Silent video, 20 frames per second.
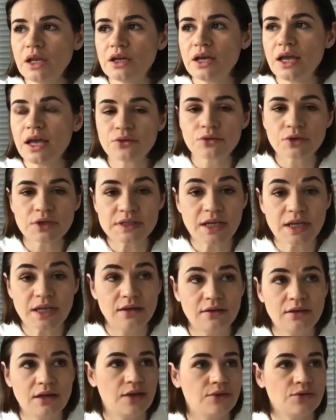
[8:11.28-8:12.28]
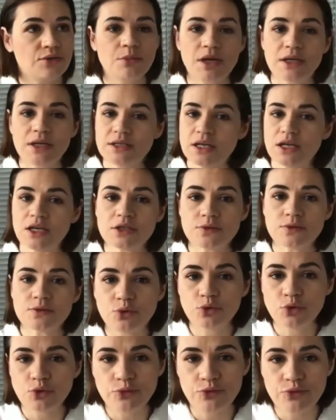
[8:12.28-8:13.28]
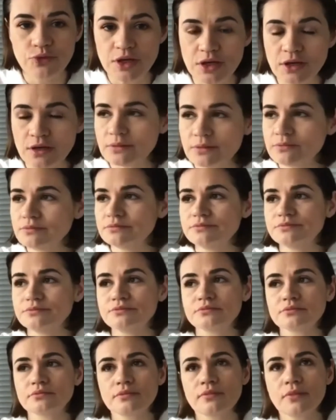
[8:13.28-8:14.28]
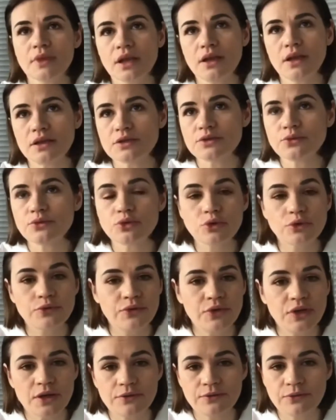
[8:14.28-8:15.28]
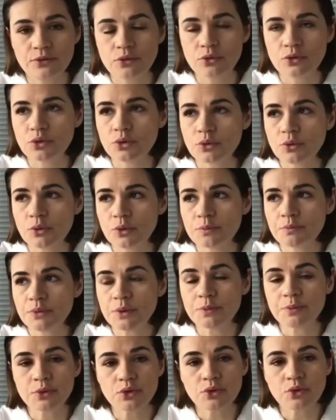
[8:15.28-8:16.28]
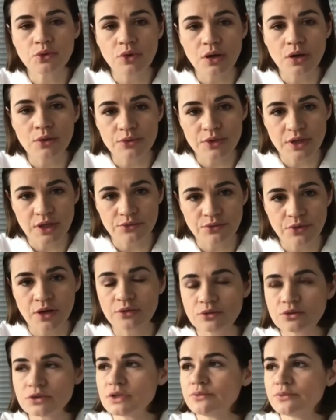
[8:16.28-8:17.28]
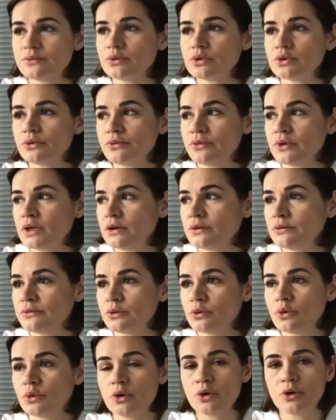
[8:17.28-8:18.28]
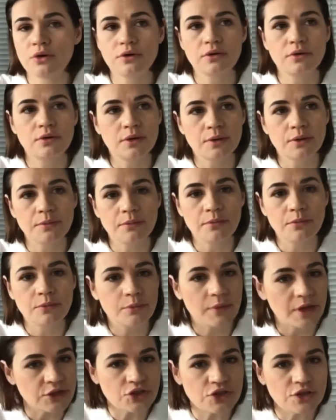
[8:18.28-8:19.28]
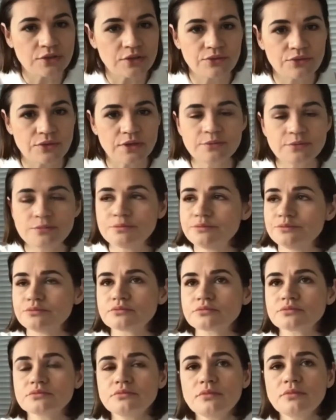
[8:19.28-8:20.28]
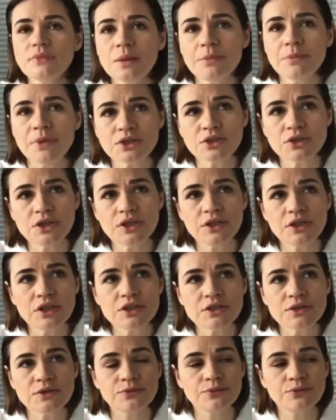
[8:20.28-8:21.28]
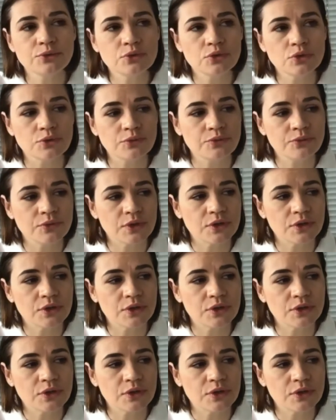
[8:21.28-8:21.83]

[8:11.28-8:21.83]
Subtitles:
every my day is full of fear. It's full of fear for people who are on the ground, full of fear for my children, but it's full of